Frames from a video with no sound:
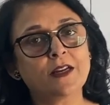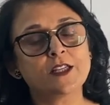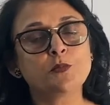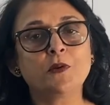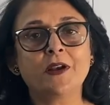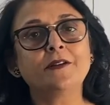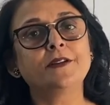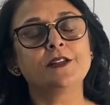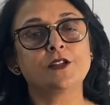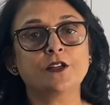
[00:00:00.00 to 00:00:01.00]

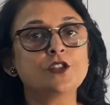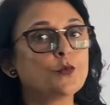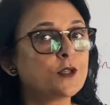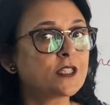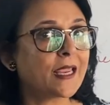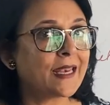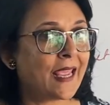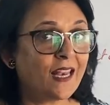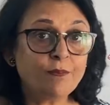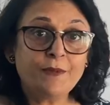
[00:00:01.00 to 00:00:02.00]
respiratory structure which can
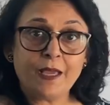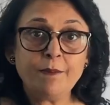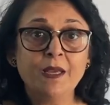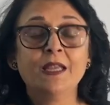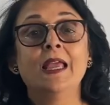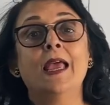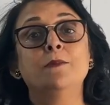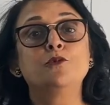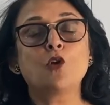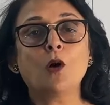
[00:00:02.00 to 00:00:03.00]
help them
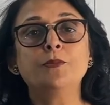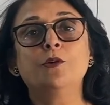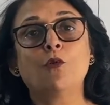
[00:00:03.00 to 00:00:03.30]
absorb the